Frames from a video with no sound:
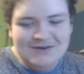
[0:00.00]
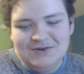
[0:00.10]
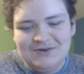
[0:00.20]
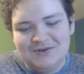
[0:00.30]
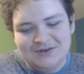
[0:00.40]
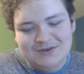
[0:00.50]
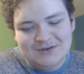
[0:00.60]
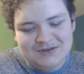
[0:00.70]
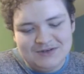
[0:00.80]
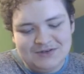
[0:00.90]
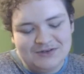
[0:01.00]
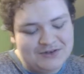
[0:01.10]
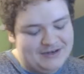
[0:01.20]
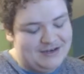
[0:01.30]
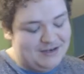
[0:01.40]
Oh, all oh,
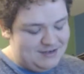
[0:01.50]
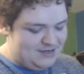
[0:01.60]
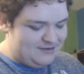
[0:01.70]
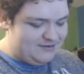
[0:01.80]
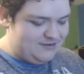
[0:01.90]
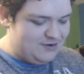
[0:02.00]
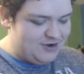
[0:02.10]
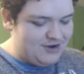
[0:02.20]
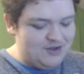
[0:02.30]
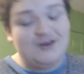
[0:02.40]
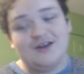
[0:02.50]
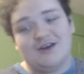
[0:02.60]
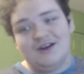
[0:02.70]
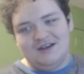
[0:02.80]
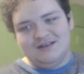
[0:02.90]
right. Yes, you are you are
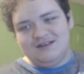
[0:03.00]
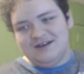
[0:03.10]
correct.